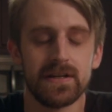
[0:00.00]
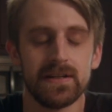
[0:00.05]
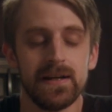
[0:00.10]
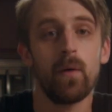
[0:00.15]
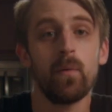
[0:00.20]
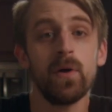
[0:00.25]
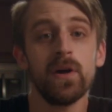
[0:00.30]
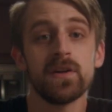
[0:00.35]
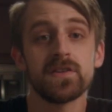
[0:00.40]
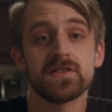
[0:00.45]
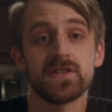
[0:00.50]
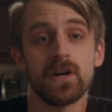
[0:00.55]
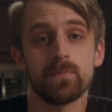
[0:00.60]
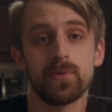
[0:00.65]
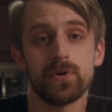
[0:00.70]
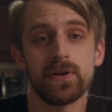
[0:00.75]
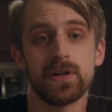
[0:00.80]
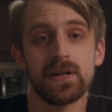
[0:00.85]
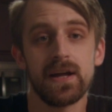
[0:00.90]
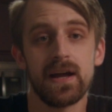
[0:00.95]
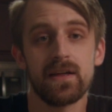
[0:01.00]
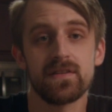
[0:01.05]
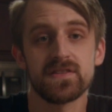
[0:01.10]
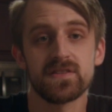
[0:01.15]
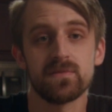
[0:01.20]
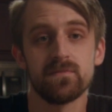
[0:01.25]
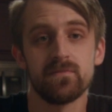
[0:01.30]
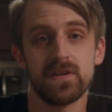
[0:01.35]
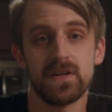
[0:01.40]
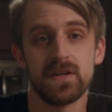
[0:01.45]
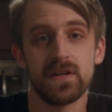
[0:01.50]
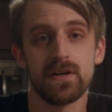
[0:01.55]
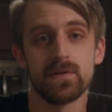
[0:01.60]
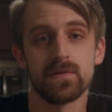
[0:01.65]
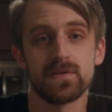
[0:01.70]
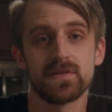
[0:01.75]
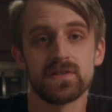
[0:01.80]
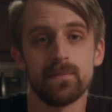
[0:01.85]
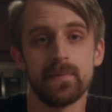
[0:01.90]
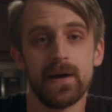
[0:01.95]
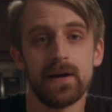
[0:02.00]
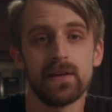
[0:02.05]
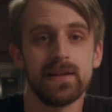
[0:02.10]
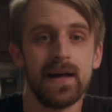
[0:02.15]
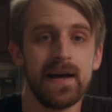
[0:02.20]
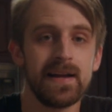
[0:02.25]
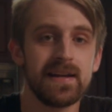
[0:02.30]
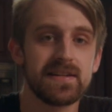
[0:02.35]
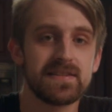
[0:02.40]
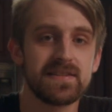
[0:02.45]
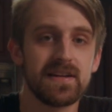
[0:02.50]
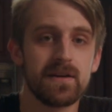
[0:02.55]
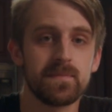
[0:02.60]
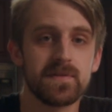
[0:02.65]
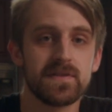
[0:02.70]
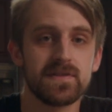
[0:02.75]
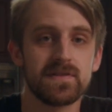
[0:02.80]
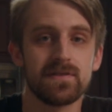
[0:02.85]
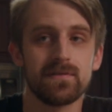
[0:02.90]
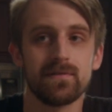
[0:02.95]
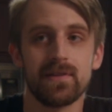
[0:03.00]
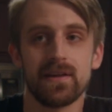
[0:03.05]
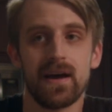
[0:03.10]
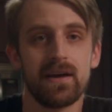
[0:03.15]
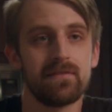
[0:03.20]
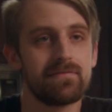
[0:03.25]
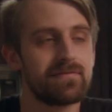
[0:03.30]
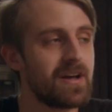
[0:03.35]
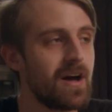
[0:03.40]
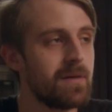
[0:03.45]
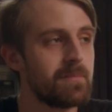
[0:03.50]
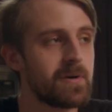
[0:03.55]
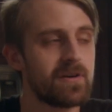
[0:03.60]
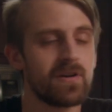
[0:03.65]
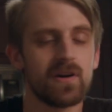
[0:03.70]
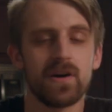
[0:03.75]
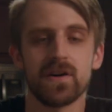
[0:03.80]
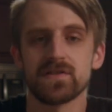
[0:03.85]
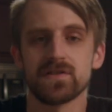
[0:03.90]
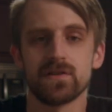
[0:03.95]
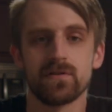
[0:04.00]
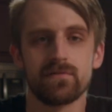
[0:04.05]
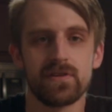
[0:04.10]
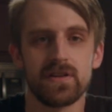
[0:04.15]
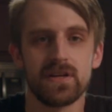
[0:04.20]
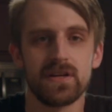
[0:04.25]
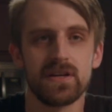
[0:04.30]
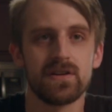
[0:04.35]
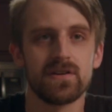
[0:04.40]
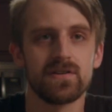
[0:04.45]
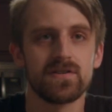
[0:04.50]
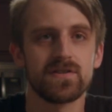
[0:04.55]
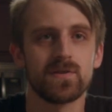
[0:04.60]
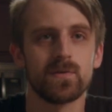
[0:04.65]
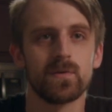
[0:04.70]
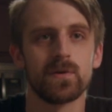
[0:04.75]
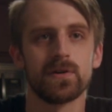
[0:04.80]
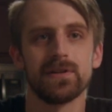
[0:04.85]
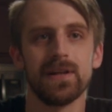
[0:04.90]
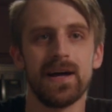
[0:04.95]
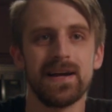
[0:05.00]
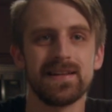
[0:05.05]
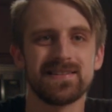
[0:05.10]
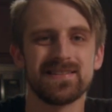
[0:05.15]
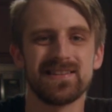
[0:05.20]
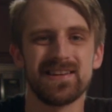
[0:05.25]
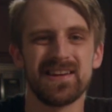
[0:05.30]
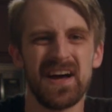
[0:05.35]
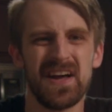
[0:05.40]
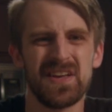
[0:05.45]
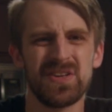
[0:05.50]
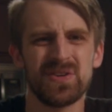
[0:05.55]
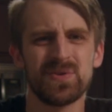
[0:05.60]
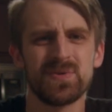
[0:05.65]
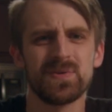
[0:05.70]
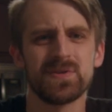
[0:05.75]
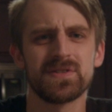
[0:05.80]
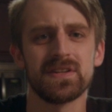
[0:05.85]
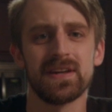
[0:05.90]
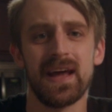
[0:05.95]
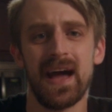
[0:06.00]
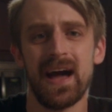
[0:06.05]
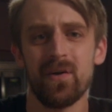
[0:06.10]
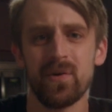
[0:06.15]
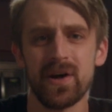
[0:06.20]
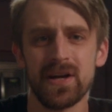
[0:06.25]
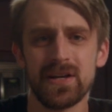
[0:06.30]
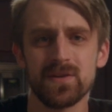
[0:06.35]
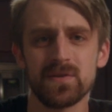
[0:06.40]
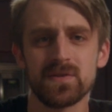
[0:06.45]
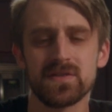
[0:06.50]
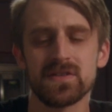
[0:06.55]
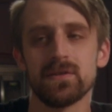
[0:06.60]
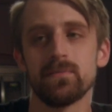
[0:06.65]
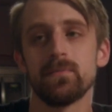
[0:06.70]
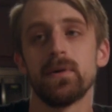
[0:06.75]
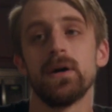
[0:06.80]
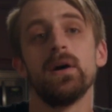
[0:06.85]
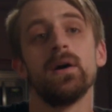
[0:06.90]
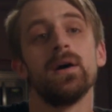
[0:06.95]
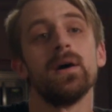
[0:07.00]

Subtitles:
I wanted to start putting together some videos about lighting tips that I've come across over the years, or lights that I use and how I use them,